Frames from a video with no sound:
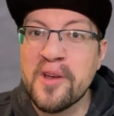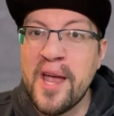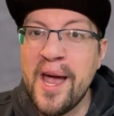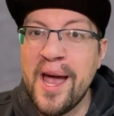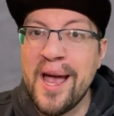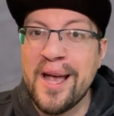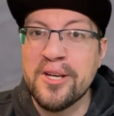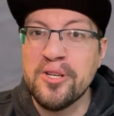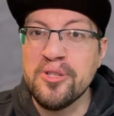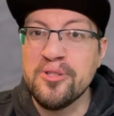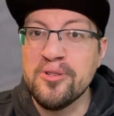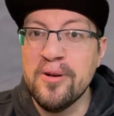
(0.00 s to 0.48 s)

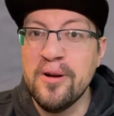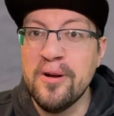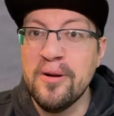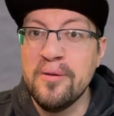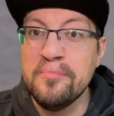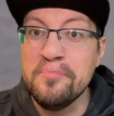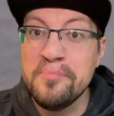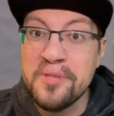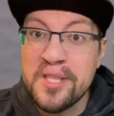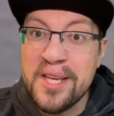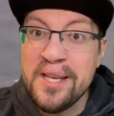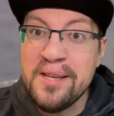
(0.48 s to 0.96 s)
Castro.
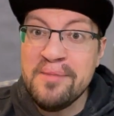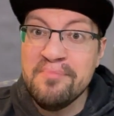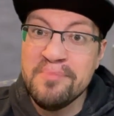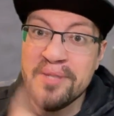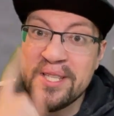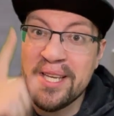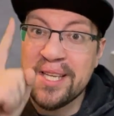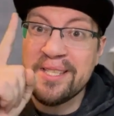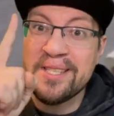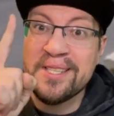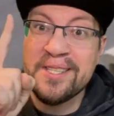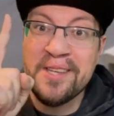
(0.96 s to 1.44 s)
See,
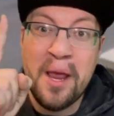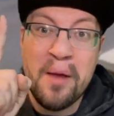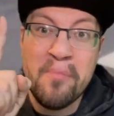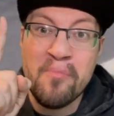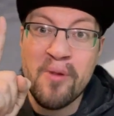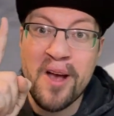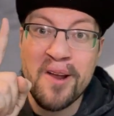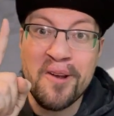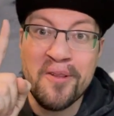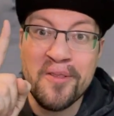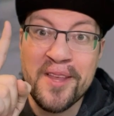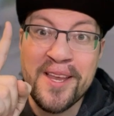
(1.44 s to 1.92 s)
says his
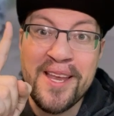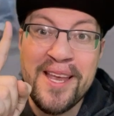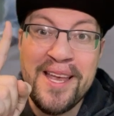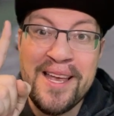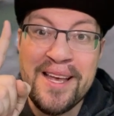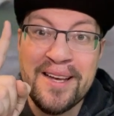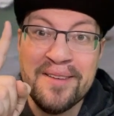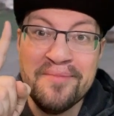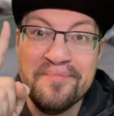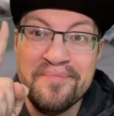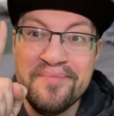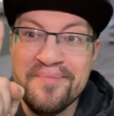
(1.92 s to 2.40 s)
name right on the
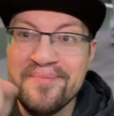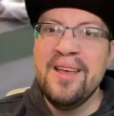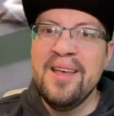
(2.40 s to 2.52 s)
gi.